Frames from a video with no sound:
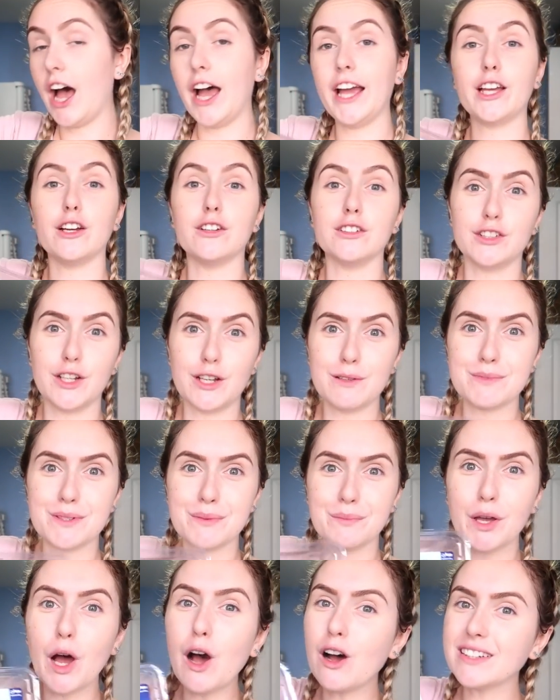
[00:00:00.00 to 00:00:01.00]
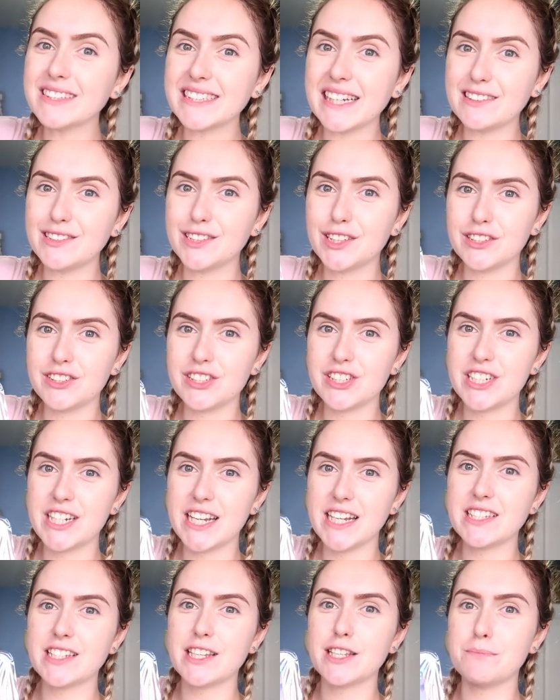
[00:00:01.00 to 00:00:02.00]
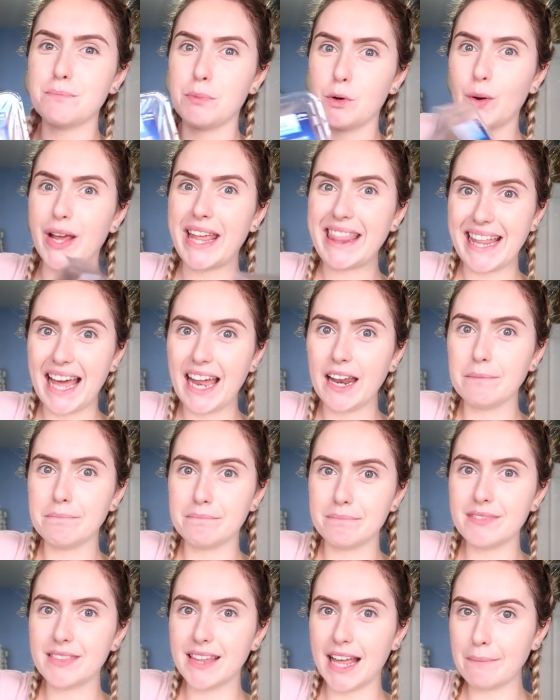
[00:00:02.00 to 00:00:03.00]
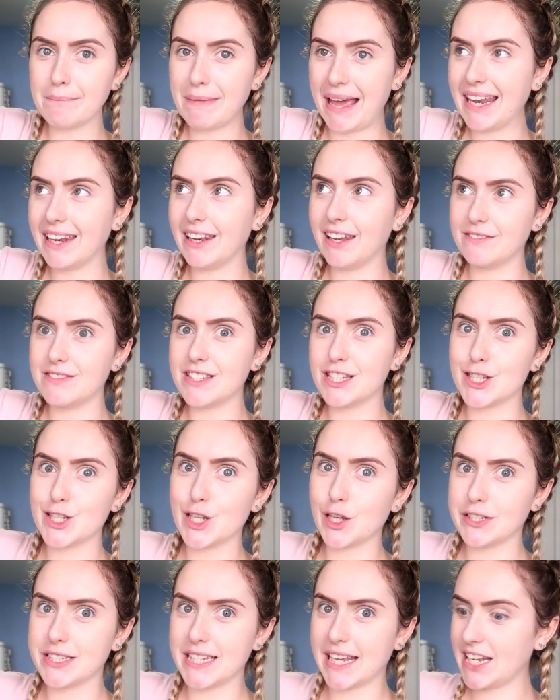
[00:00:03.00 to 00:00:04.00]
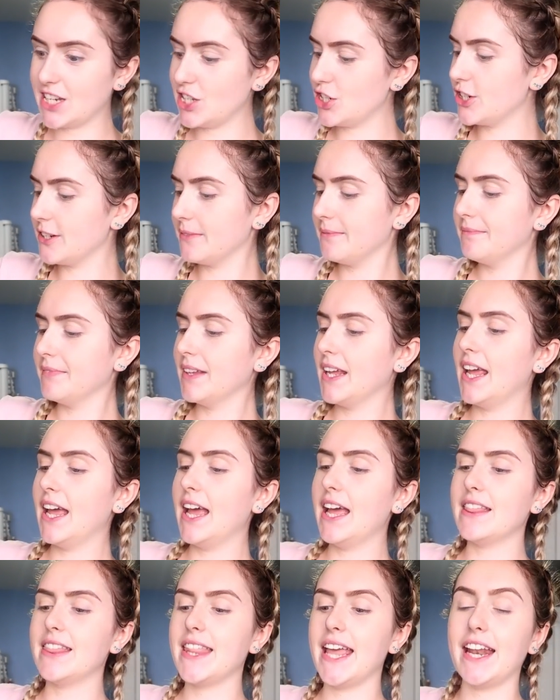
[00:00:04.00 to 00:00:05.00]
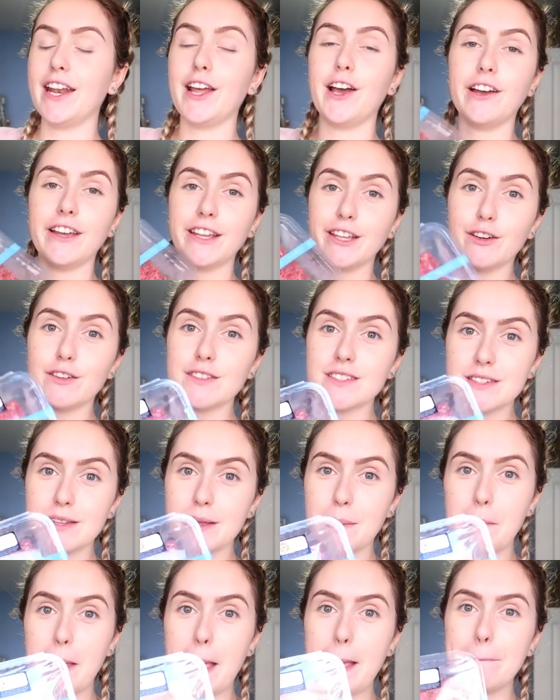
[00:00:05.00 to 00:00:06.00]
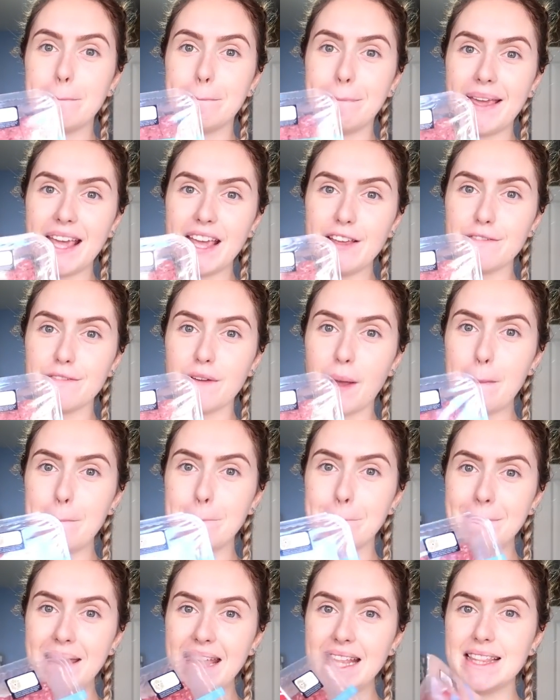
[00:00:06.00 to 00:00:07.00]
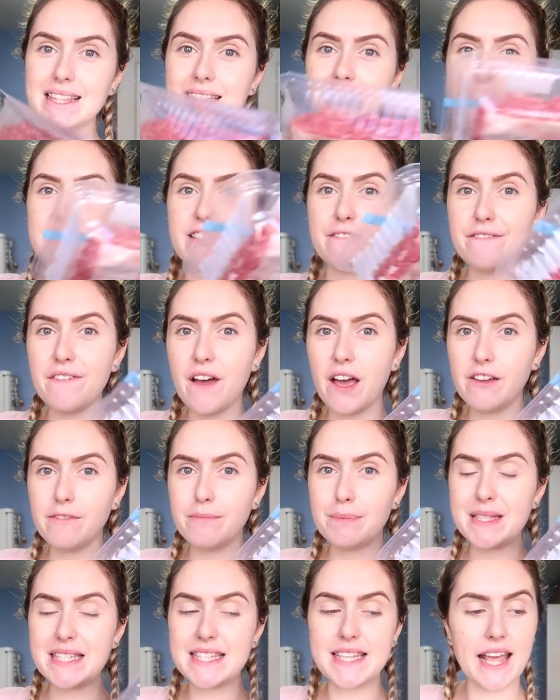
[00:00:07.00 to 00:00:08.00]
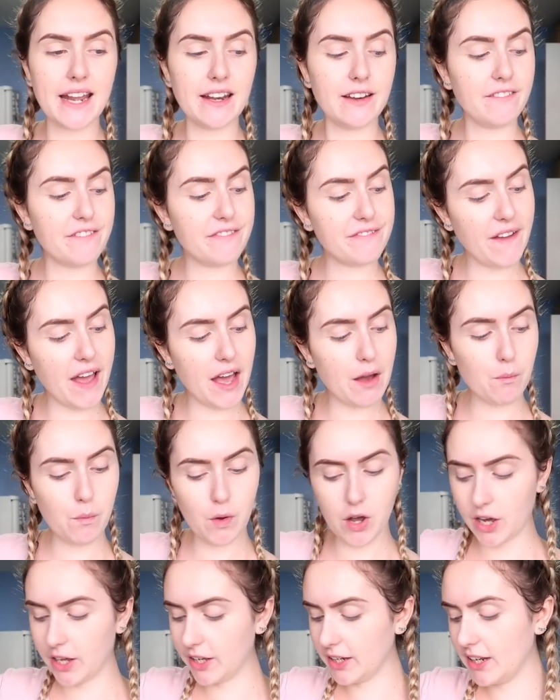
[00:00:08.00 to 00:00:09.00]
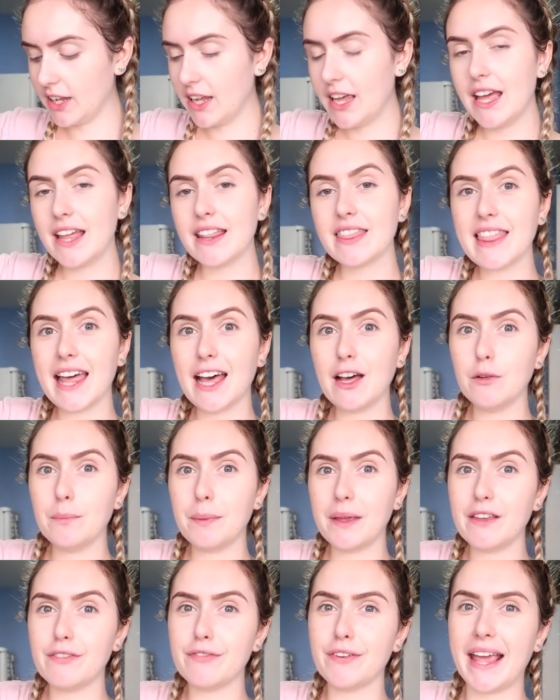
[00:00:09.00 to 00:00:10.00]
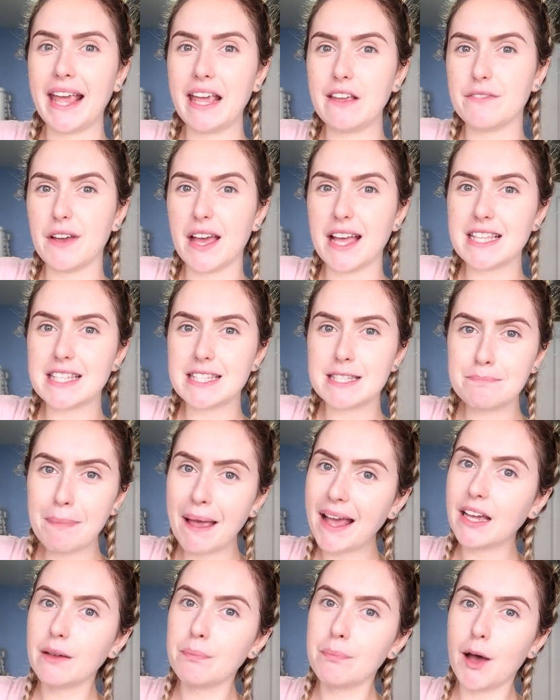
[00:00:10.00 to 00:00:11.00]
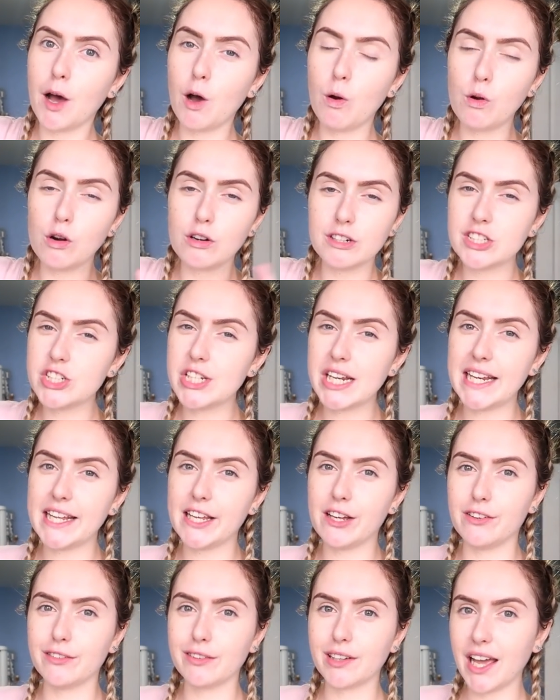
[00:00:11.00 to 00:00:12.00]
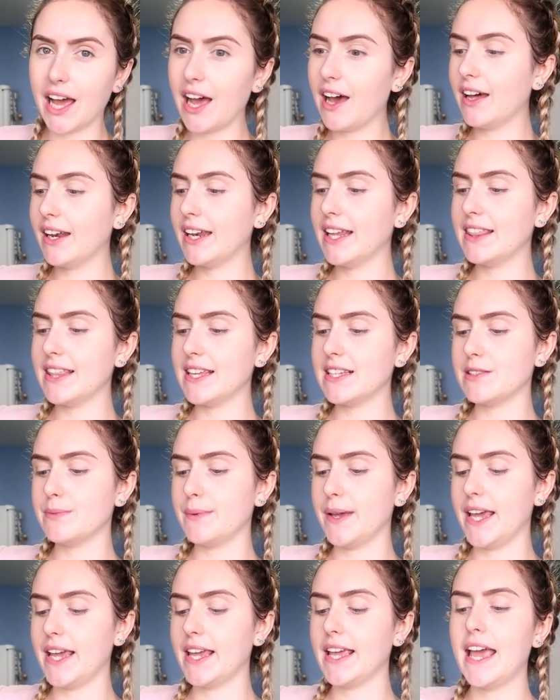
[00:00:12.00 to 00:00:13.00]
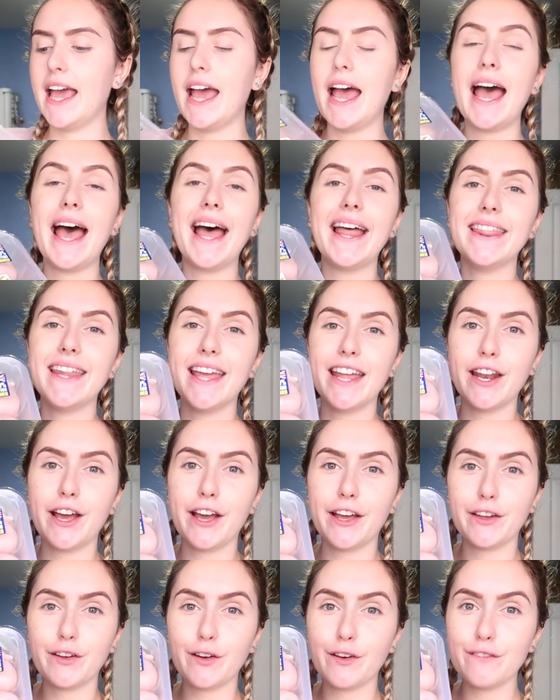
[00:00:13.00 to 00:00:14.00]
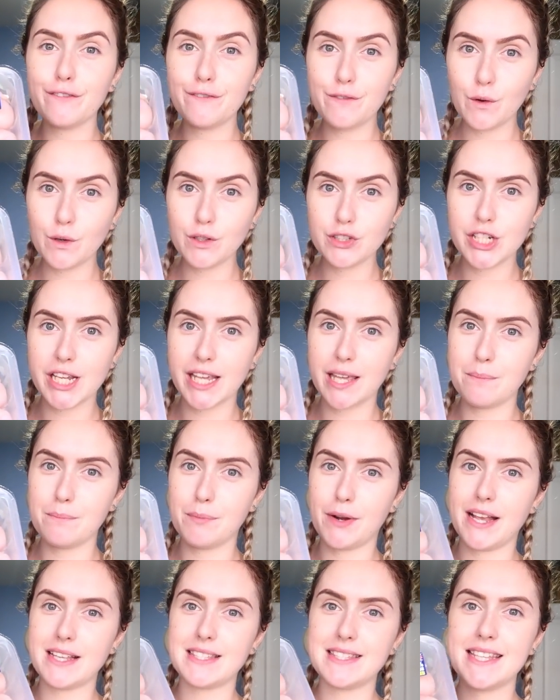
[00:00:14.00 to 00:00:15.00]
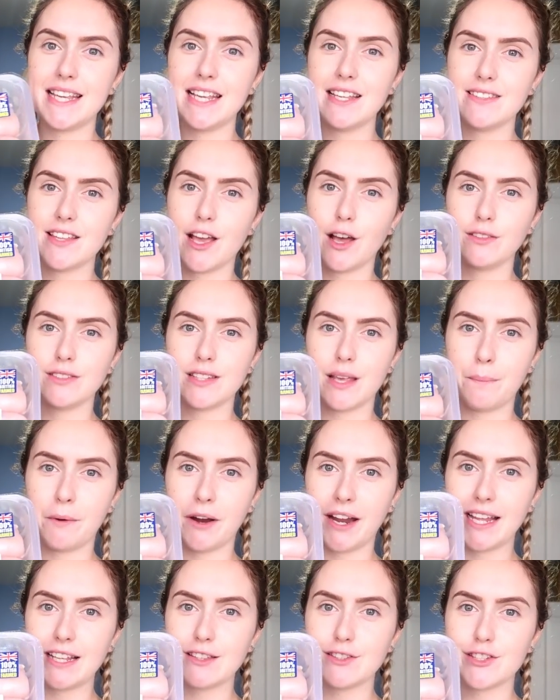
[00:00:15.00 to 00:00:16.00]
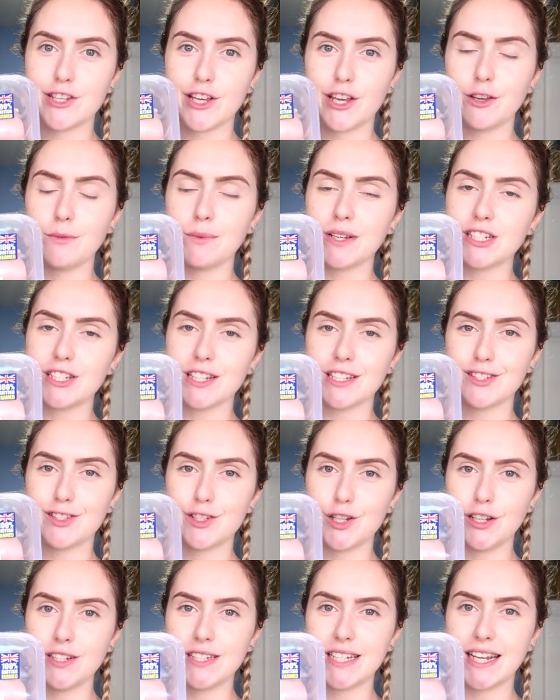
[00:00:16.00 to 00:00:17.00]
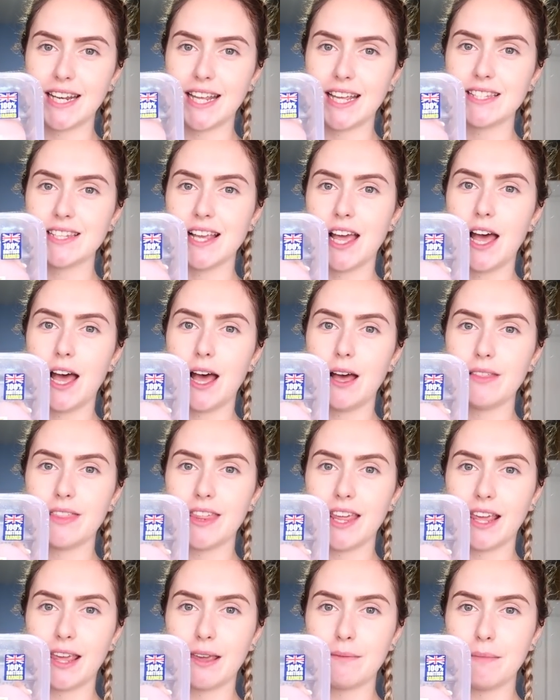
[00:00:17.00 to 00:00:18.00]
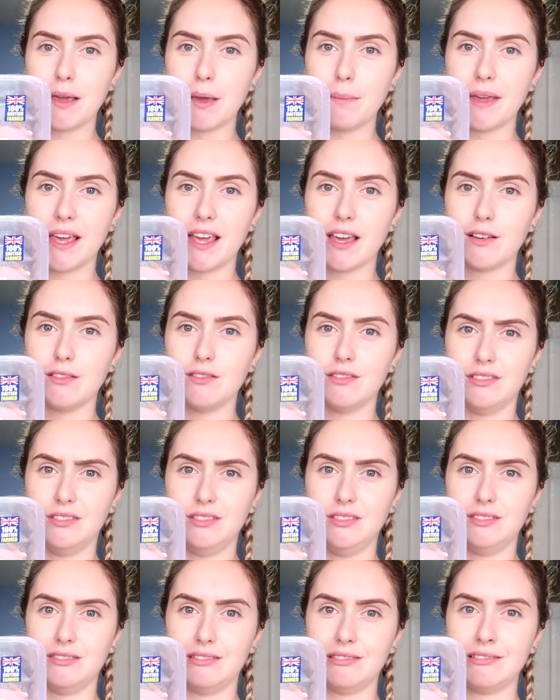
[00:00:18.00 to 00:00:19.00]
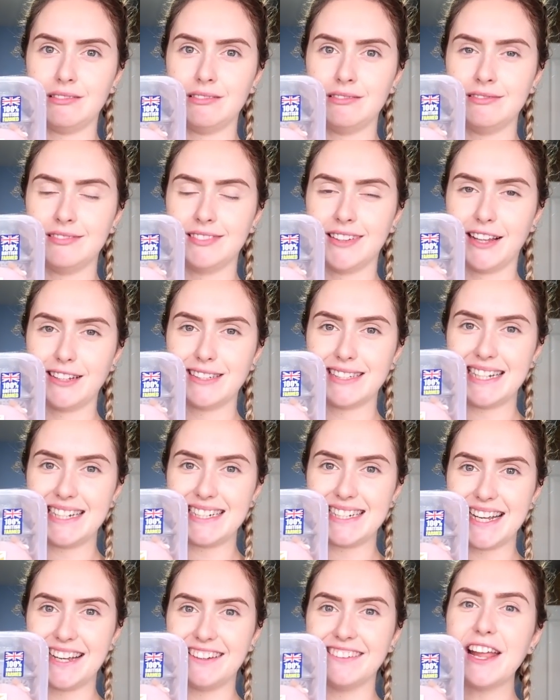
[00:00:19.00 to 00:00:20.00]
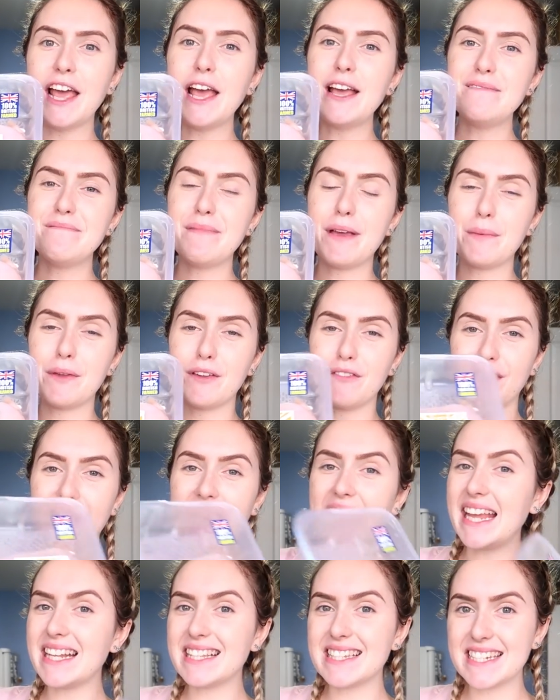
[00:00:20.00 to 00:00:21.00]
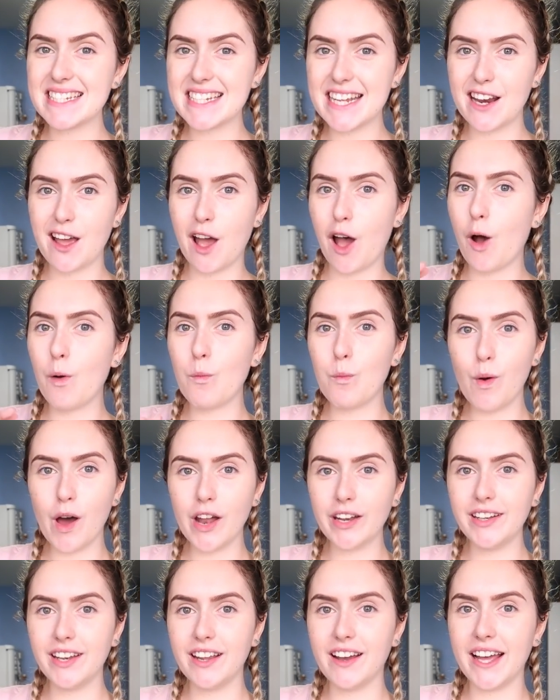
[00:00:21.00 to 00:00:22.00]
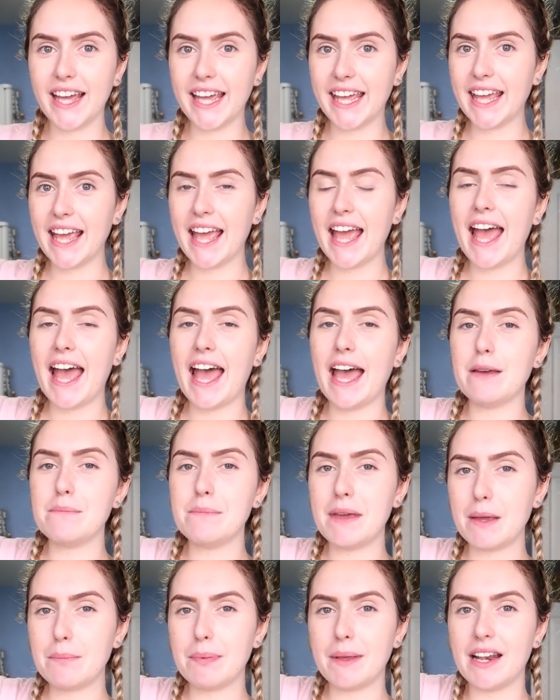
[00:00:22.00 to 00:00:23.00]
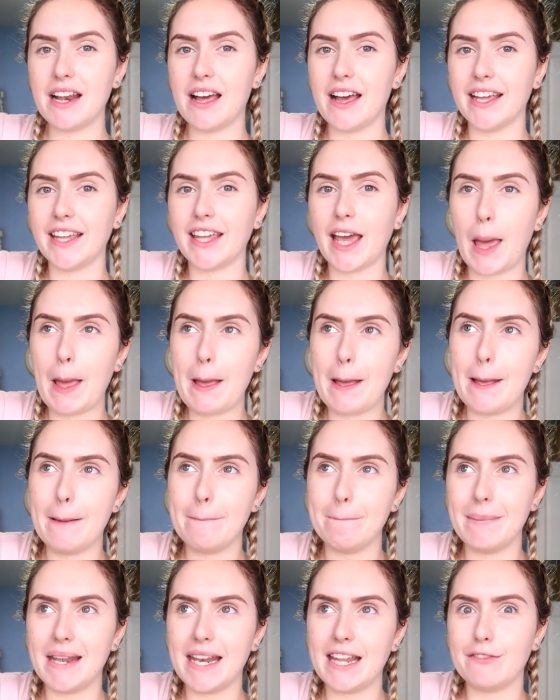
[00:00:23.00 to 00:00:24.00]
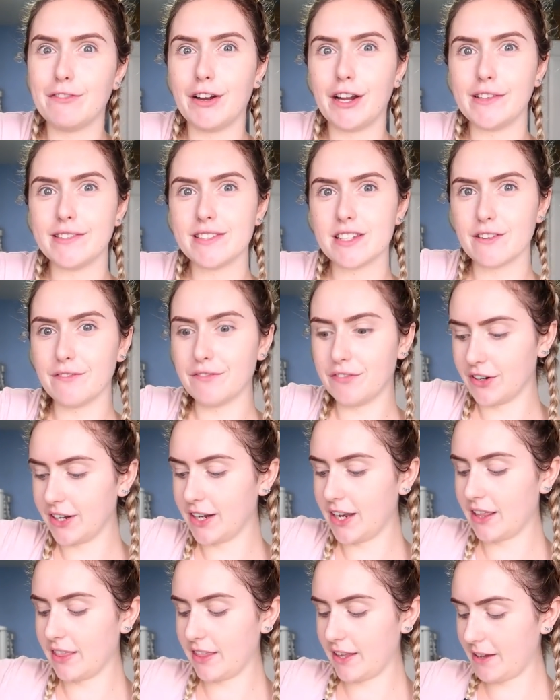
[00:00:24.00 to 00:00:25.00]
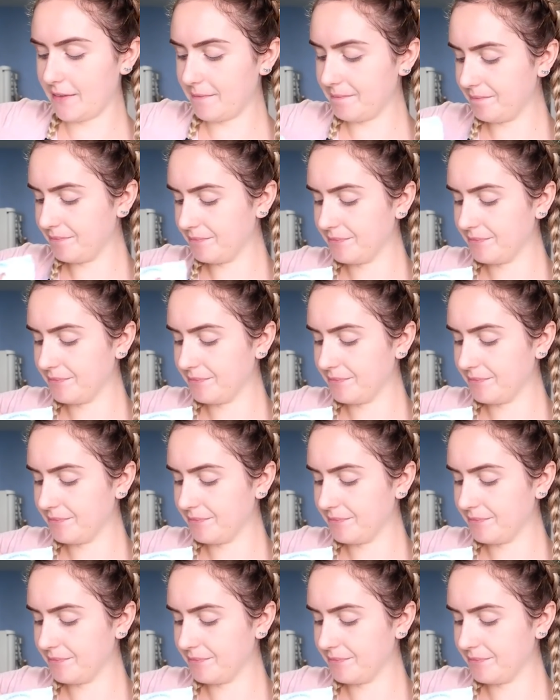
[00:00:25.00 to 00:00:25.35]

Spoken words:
I got on some cocktail sausages because boy, that man loves the sausage. Then I got some beef mince, the 5% fat one. That'll be for either a spag bowl or a chili con carne this week. And then I got 4 chicken breasts. This I'll separate in 2, which does 2 dinners. I'm thinking maybe, ooh, they slid down. Maybe a fajita dinner one night and maybe like a mini roast for another.